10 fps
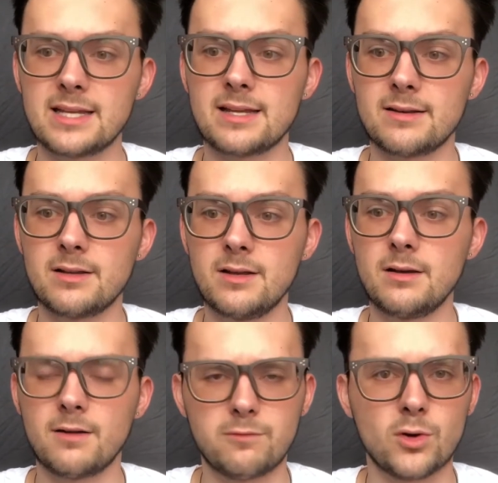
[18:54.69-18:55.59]
And
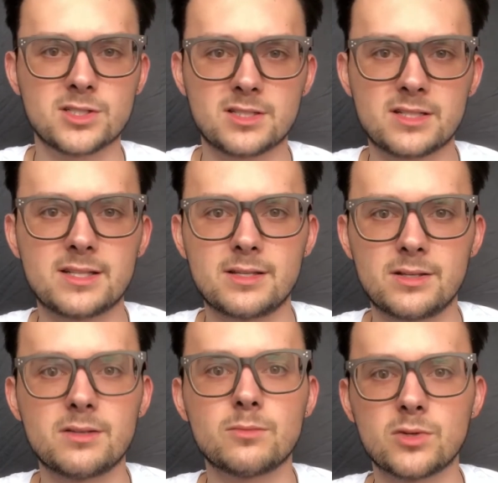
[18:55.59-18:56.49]
unfortunately,
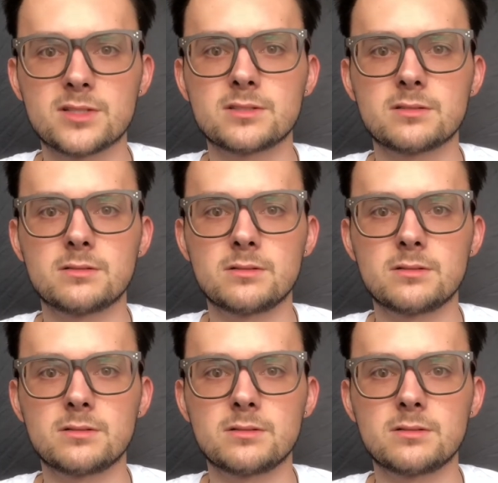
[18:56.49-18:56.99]
he was